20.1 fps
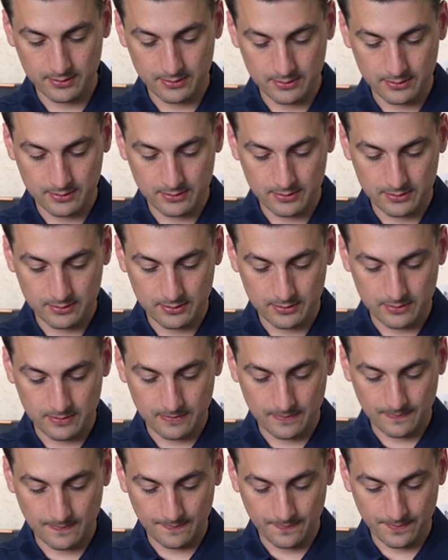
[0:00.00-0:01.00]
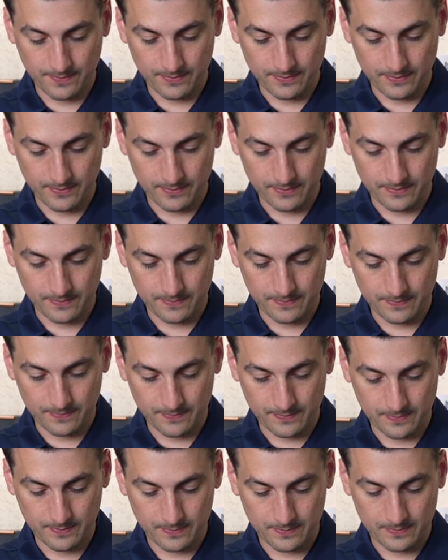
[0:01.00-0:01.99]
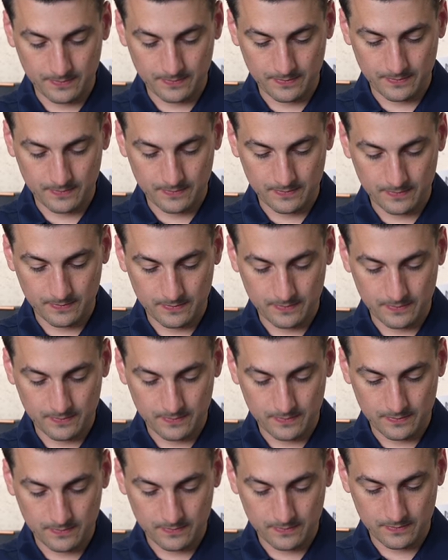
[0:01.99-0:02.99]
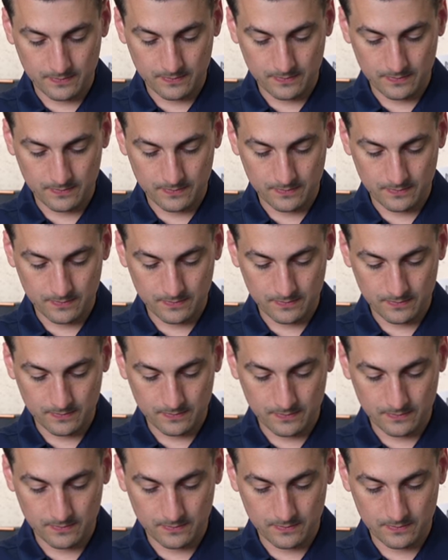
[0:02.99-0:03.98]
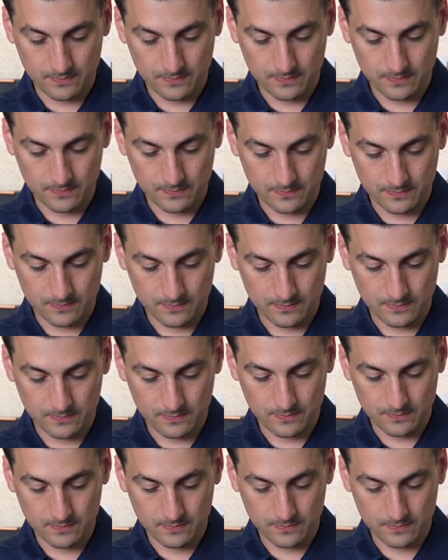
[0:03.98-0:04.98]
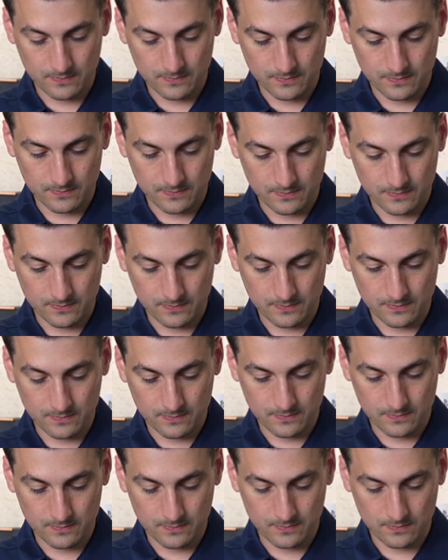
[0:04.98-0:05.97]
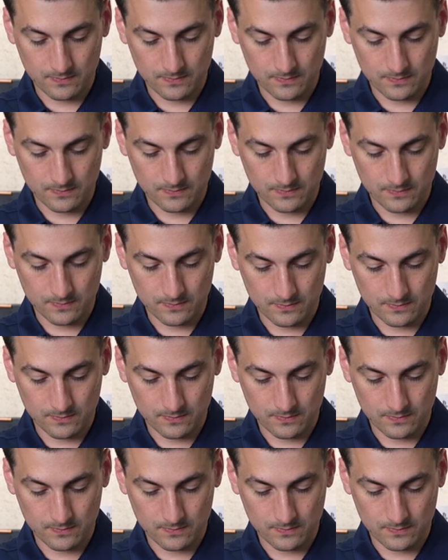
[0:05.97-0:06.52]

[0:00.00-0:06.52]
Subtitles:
Nothing is said.